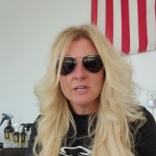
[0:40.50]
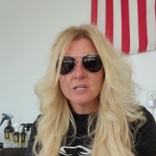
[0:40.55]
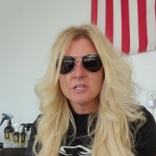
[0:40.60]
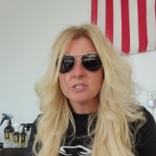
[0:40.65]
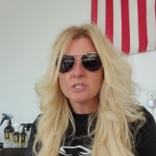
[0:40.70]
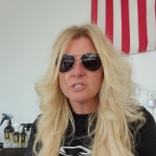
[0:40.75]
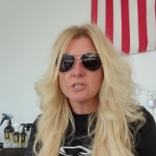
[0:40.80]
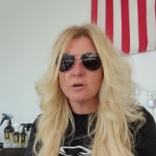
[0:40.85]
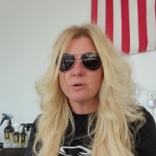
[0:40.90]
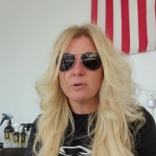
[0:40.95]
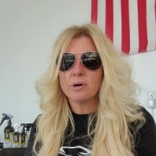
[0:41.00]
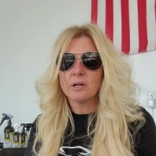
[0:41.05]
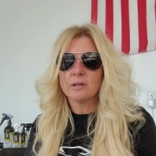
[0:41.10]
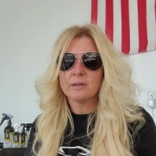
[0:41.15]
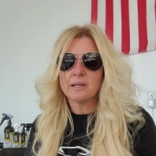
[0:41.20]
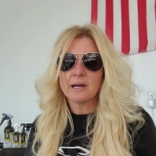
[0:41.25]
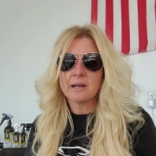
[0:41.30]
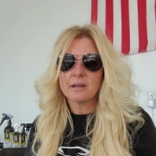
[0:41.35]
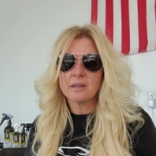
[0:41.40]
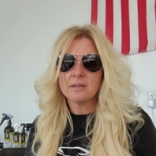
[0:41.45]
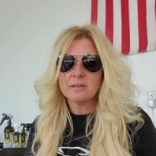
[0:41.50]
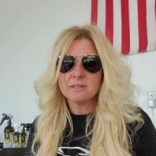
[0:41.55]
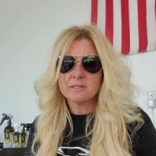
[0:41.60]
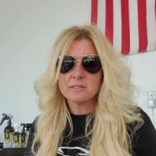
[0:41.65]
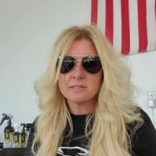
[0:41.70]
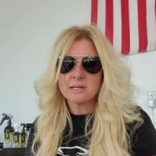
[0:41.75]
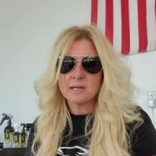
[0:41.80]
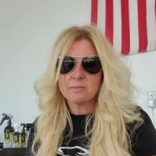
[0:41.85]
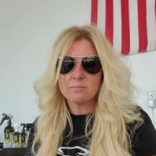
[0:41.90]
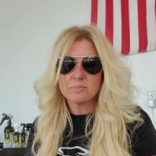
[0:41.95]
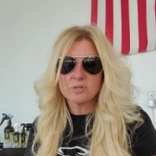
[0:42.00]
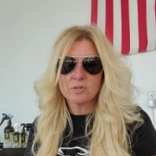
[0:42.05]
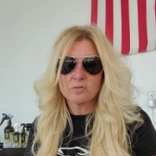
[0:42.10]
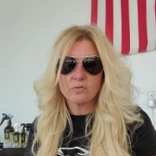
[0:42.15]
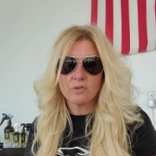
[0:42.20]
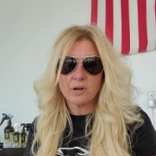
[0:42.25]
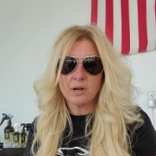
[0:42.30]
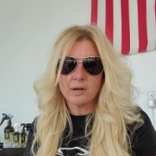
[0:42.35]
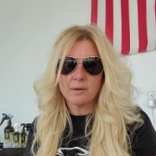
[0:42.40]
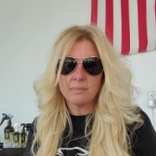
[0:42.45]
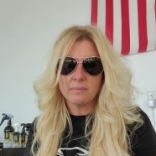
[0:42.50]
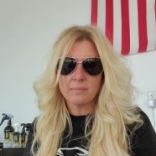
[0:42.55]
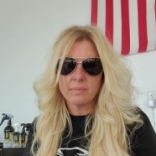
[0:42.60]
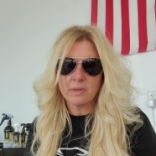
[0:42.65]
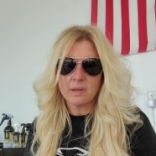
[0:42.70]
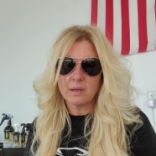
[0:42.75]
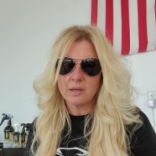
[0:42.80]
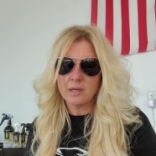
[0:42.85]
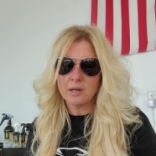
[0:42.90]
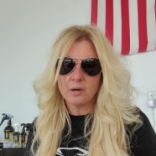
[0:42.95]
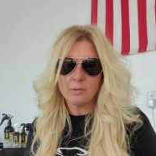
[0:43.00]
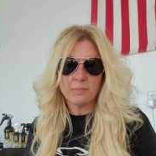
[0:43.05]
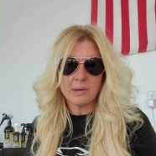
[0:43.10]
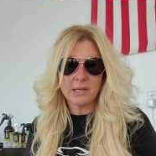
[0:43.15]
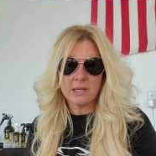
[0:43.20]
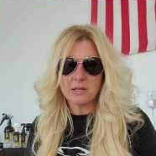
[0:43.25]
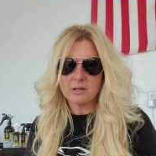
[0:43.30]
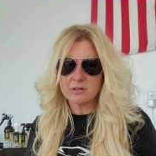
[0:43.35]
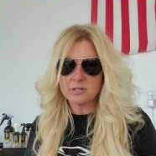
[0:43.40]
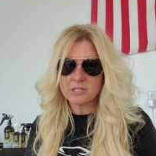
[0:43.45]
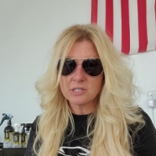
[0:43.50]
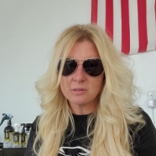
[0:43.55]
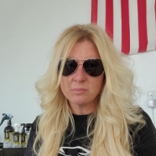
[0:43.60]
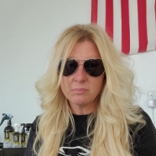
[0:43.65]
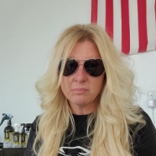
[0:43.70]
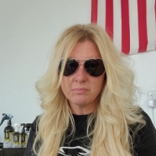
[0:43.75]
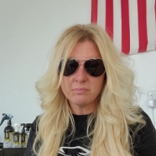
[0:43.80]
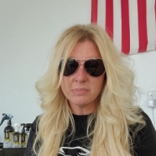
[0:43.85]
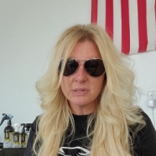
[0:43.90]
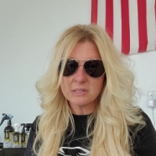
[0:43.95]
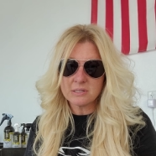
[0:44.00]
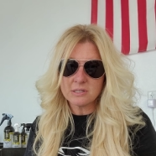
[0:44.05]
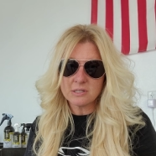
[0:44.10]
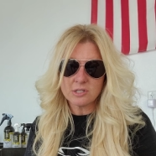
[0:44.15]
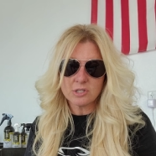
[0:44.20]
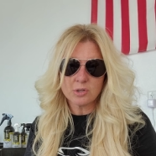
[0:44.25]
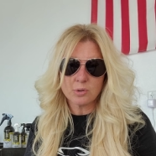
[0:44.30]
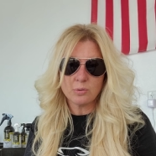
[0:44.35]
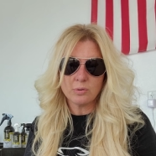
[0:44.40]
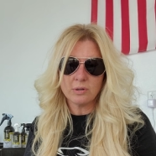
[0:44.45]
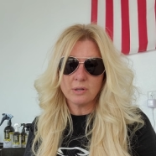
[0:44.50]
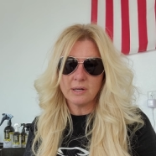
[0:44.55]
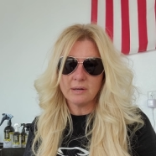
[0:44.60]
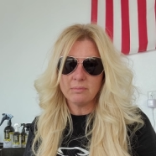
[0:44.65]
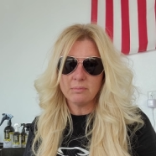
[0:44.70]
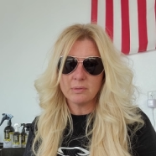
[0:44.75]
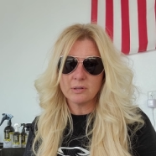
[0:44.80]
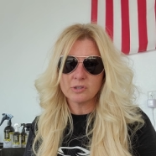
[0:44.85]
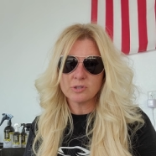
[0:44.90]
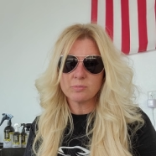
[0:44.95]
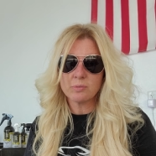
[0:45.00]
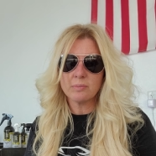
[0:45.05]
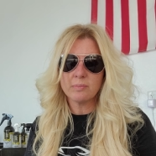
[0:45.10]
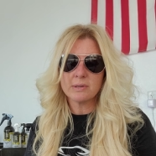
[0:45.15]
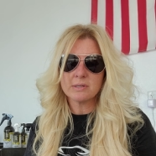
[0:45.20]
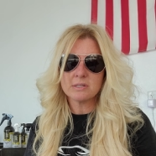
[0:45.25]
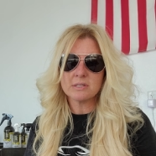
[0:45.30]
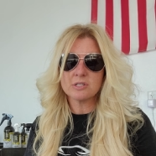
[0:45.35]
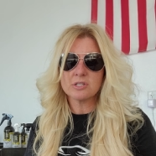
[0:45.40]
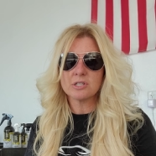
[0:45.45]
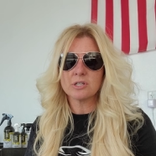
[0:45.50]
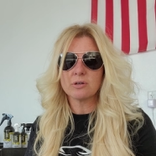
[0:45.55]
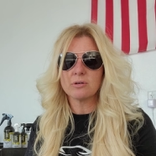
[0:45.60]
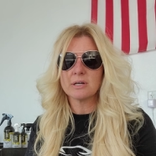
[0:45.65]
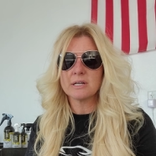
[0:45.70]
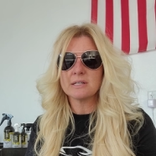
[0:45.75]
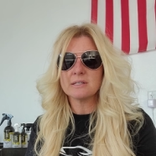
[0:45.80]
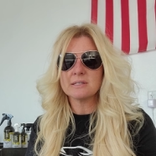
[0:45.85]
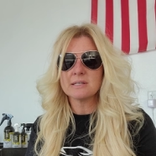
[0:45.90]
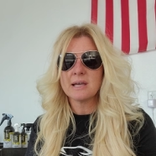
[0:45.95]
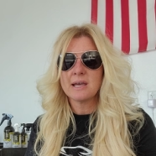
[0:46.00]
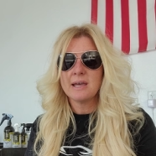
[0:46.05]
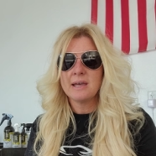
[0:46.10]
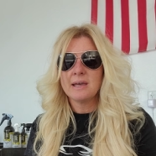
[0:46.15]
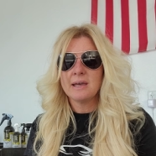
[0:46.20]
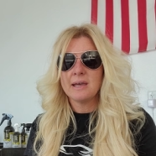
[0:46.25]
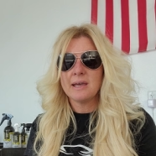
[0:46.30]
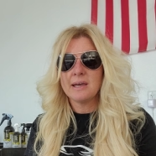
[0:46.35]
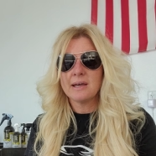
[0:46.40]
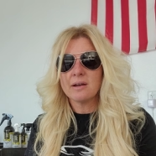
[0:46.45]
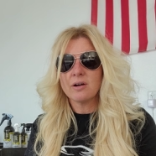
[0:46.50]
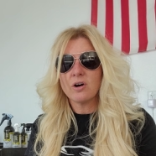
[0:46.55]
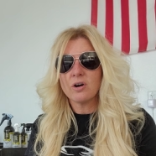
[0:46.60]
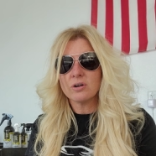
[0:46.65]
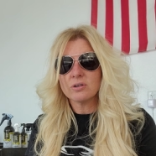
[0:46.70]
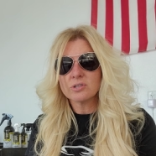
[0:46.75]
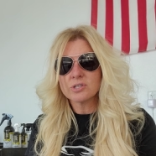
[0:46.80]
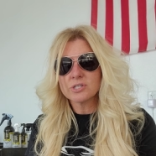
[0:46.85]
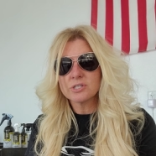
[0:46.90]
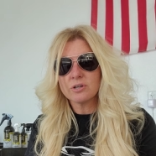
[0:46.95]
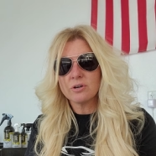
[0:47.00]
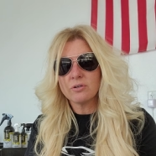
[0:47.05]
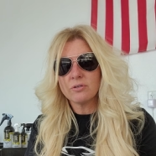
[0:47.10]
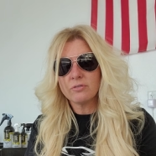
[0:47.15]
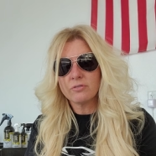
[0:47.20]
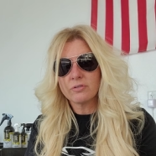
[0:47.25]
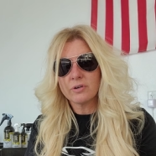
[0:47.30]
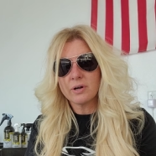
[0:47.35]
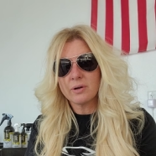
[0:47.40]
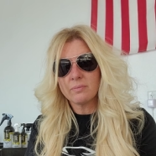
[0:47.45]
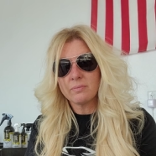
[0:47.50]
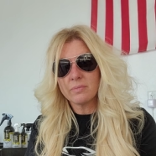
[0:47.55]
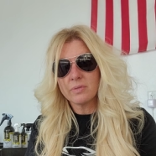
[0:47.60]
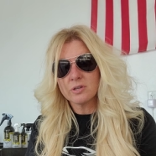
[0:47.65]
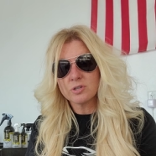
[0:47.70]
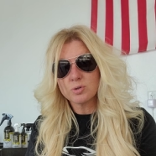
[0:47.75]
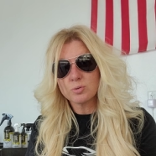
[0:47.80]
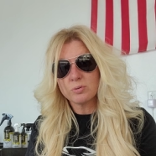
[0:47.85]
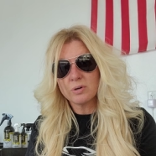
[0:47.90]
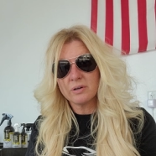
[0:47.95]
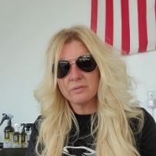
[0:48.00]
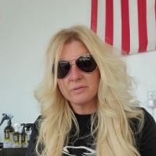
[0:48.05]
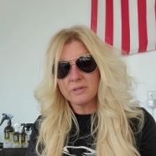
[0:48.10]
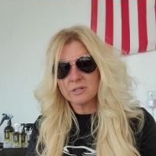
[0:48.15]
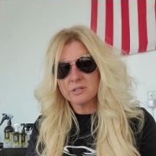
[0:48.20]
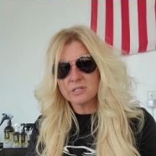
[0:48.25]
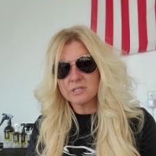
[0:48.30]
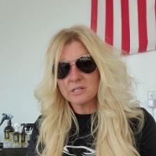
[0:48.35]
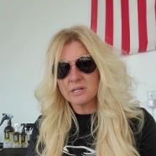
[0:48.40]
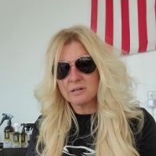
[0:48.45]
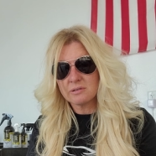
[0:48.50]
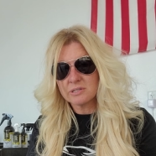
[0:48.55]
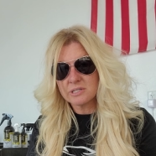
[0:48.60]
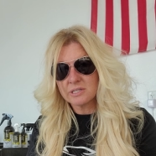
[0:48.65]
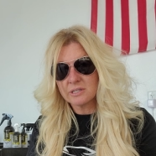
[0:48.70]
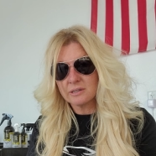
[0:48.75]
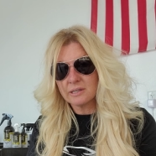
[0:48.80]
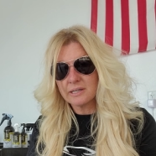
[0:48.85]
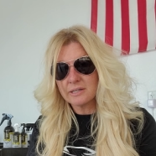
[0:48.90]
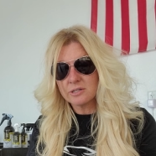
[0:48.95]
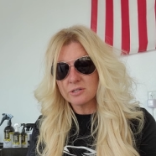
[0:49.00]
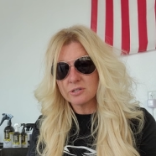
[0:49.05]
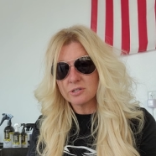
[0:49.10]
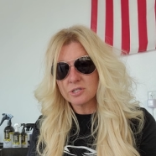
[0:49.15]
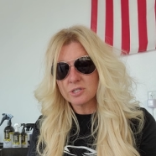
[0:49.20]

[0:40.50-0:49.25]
So a lot of this stems from, you know, my years in business school. I have multiple business degrees and also from the 12 years that I was a lender.